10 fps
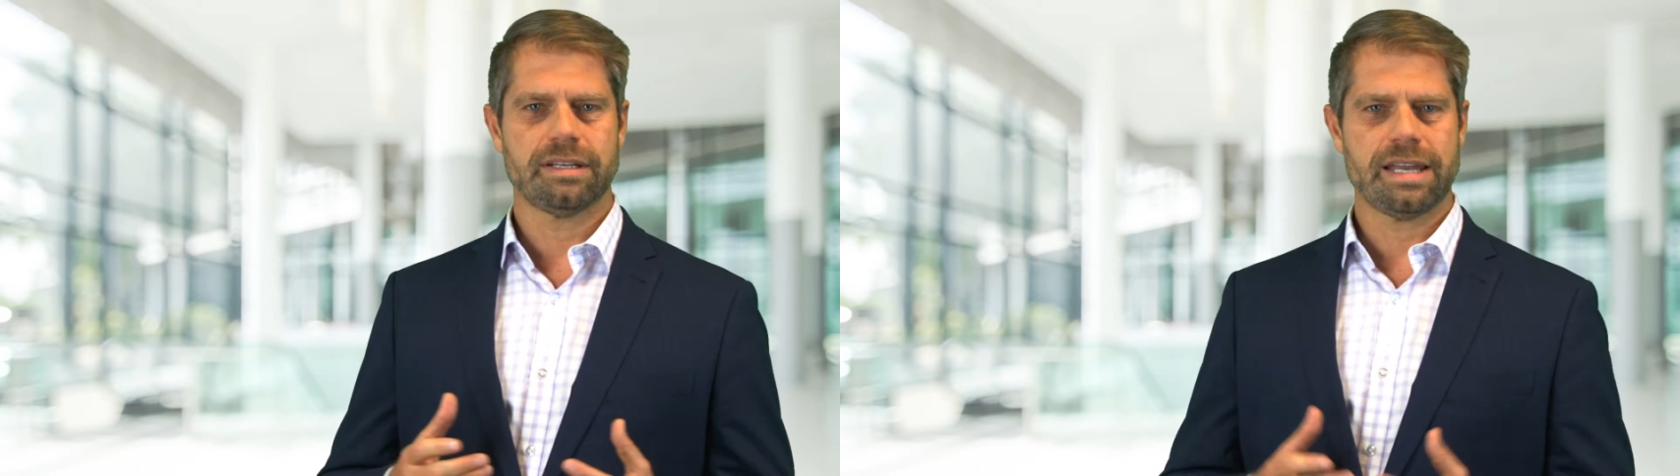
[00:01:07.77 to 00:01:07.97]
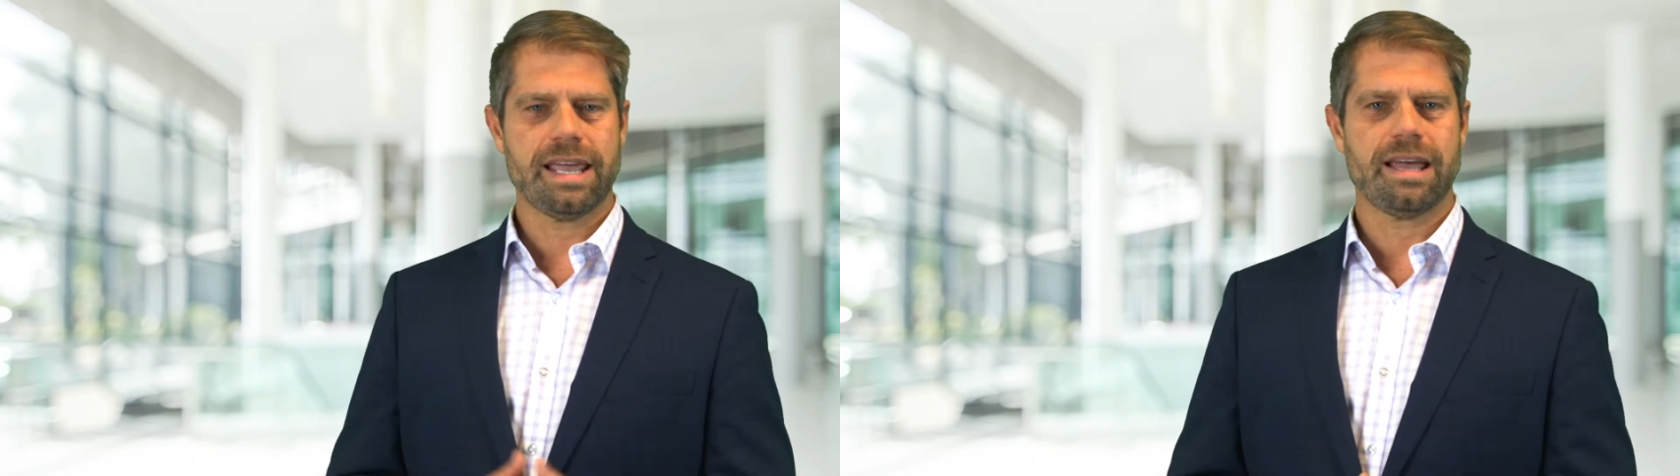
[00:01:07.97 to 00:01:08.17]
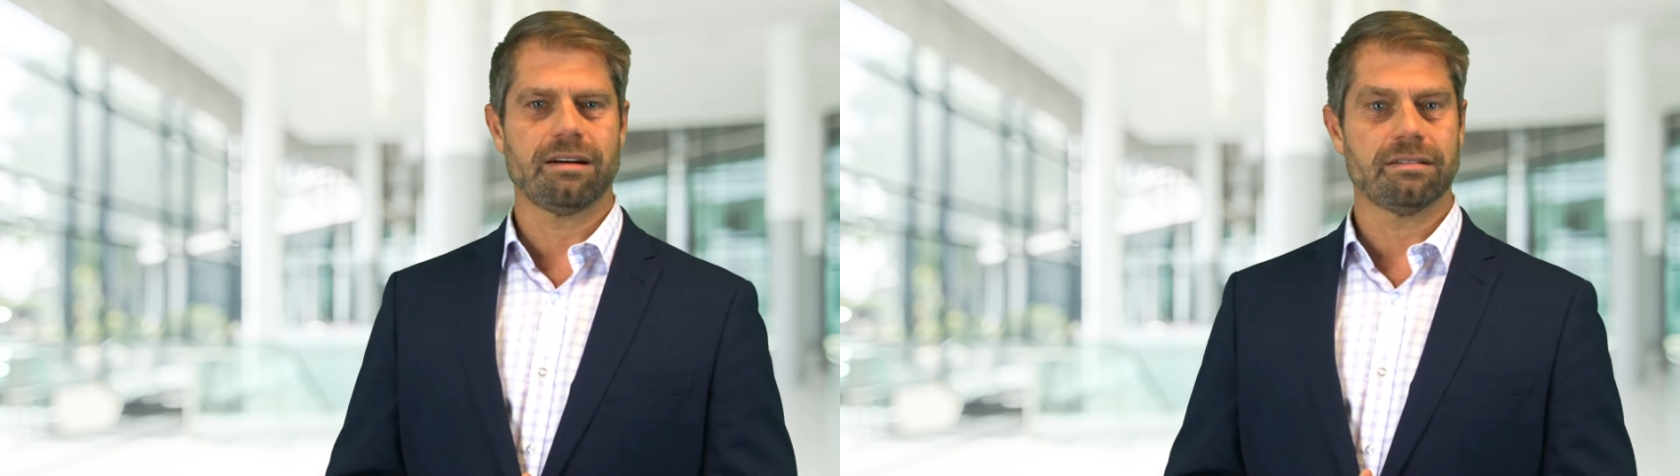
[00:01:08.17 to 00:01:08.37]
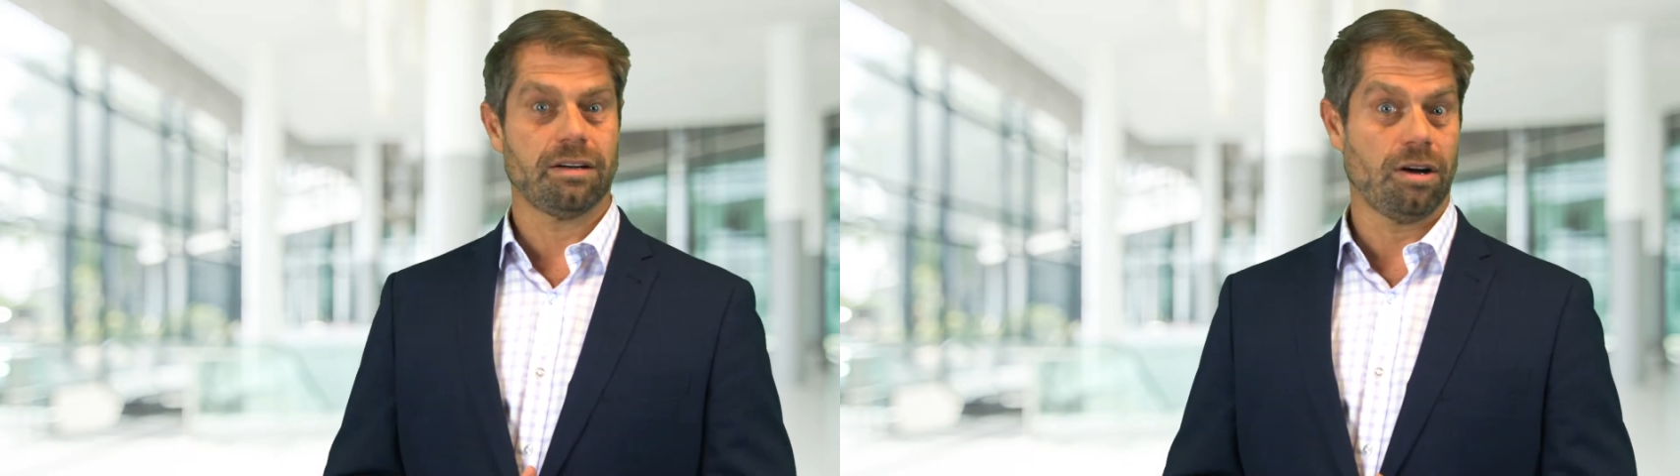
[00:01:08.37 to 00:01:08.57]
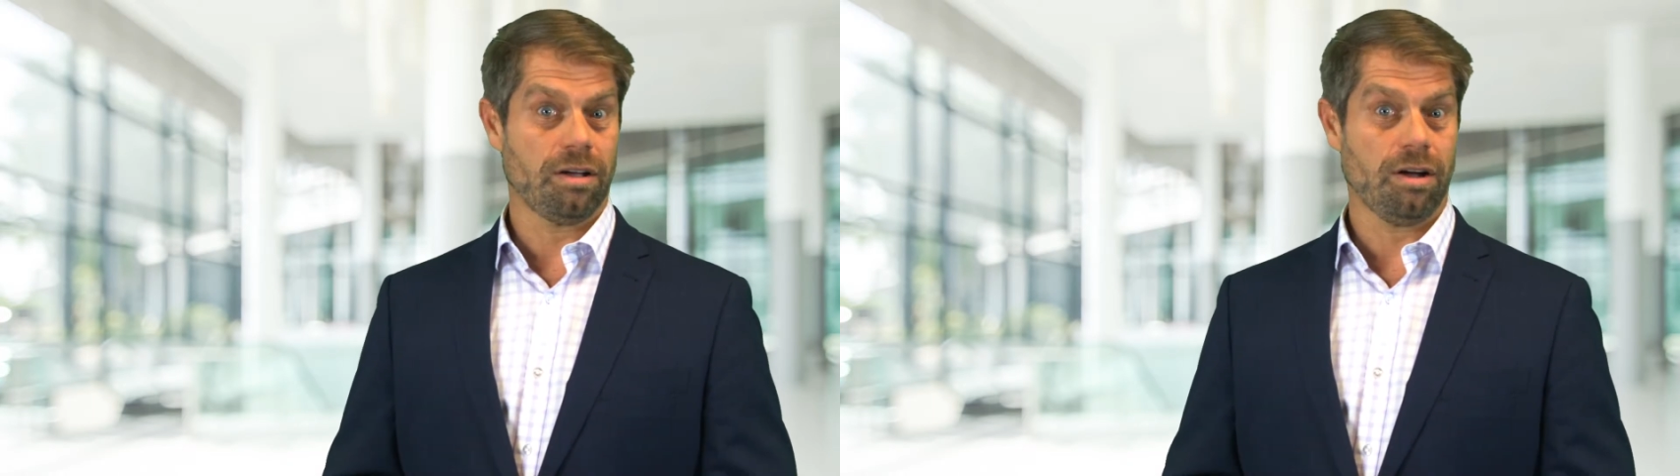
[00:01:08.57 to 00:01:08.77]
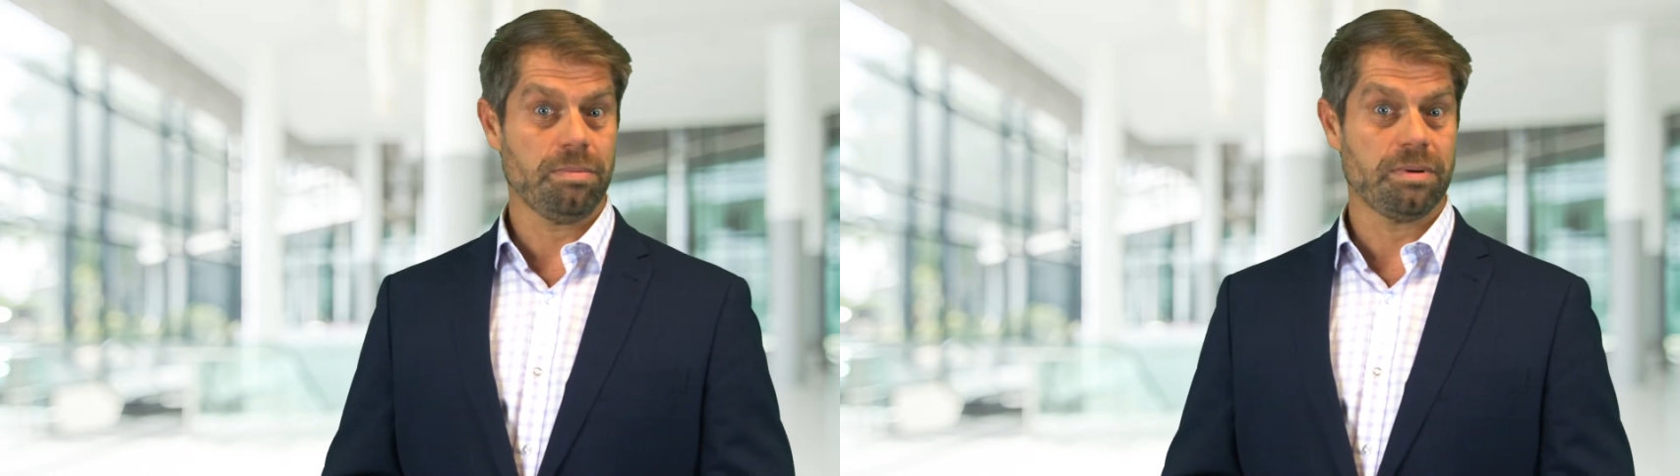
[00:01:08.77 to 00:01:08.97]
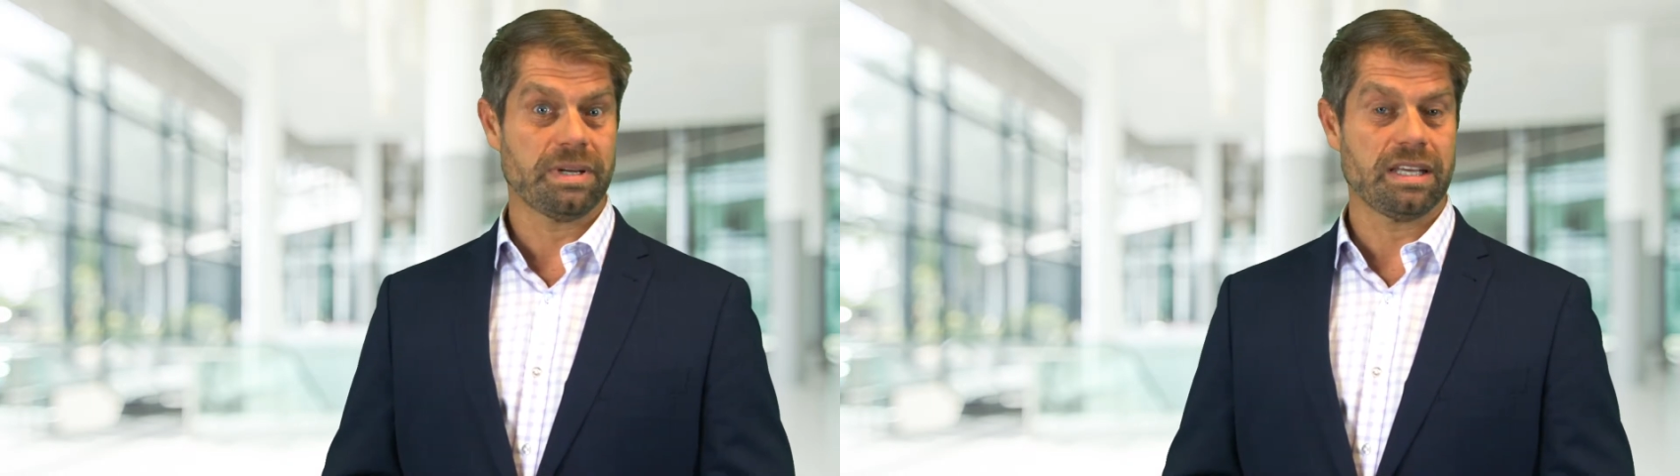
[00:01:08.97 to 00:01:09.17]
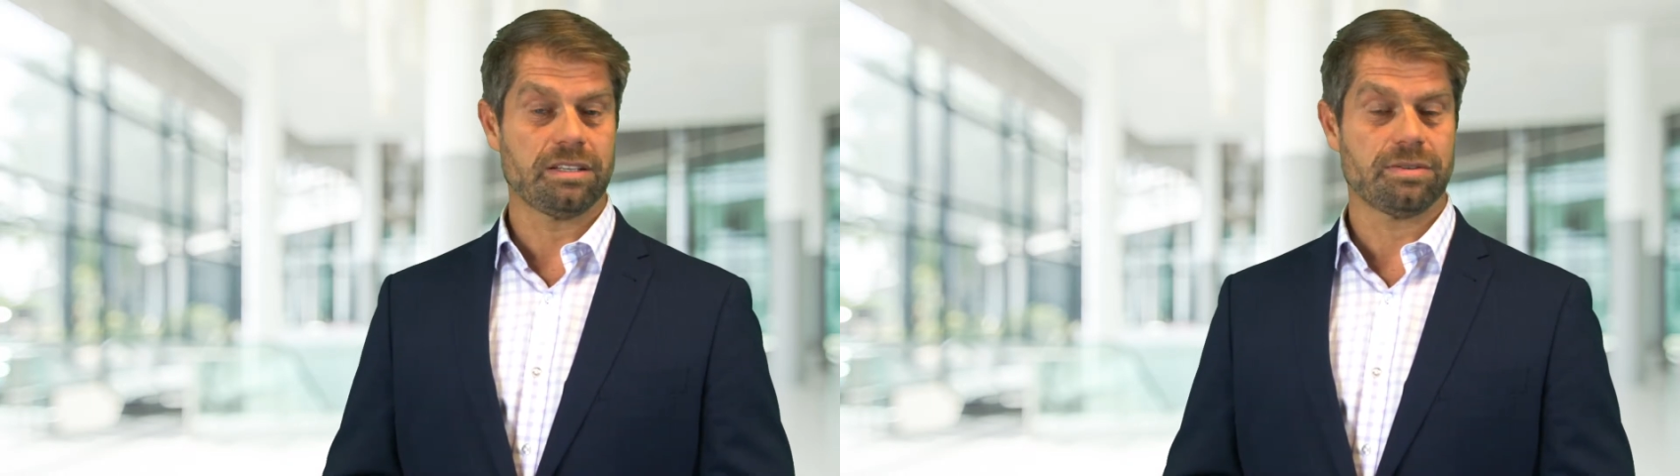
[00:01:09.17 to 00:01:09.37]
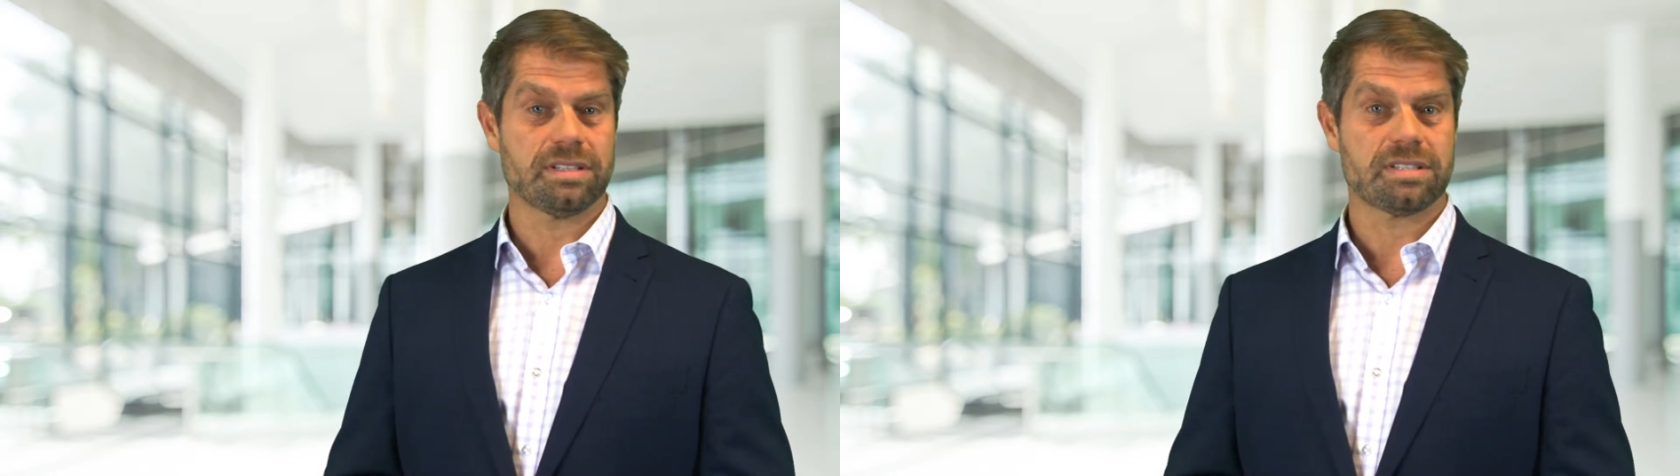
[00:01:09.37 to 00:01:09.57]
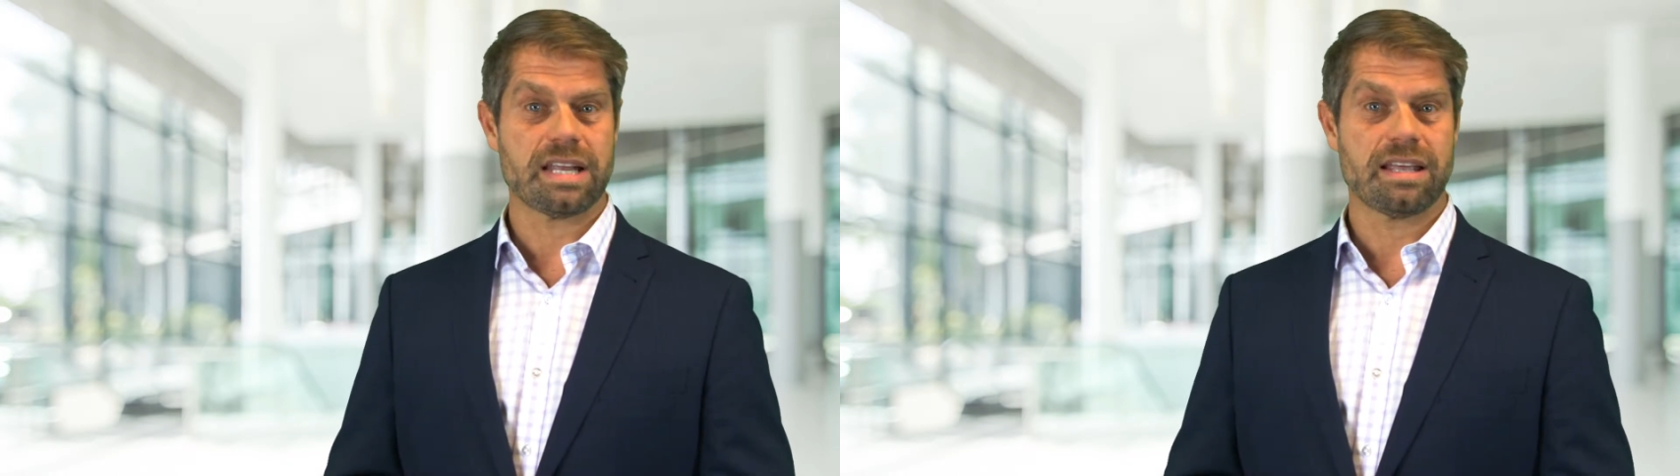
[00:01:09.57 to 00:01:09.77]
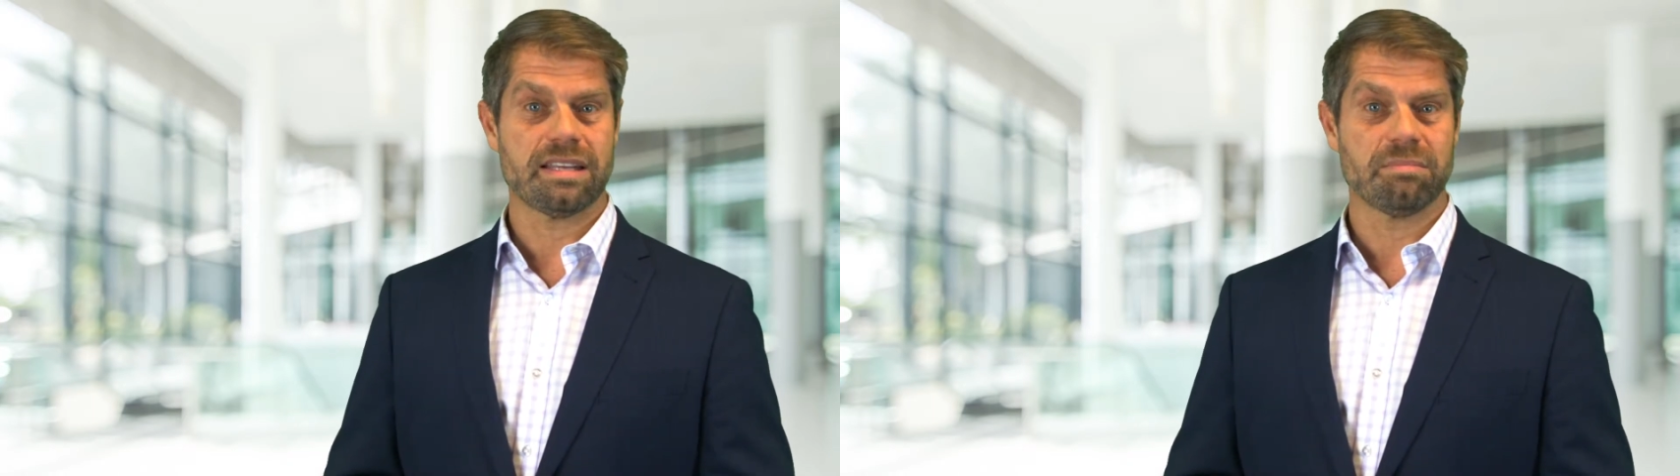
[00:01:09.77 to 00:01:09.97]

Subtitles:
Now, I hope you're beginning to understand